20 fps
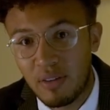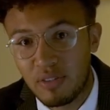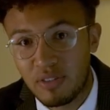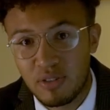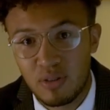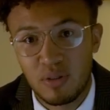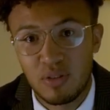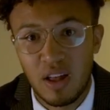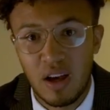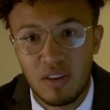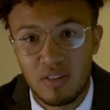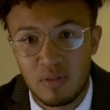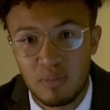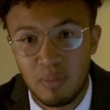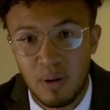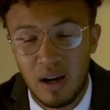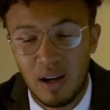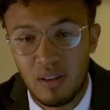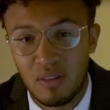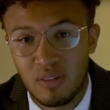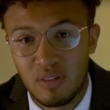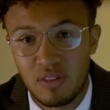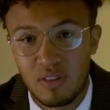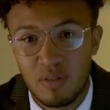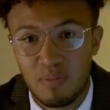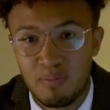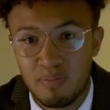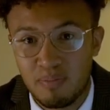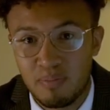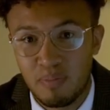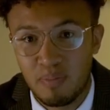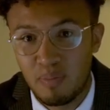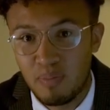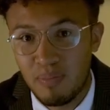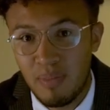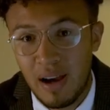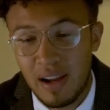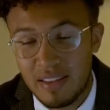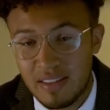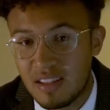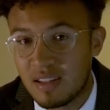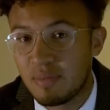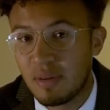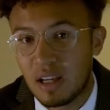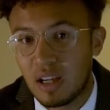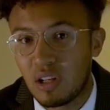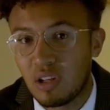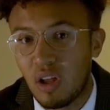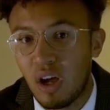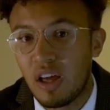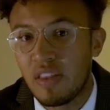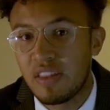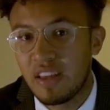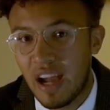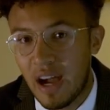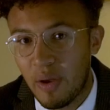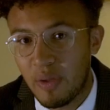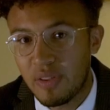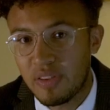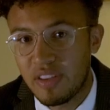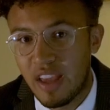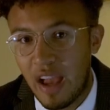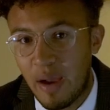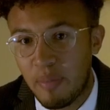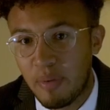to £1,000 might seem like a lot in the outset,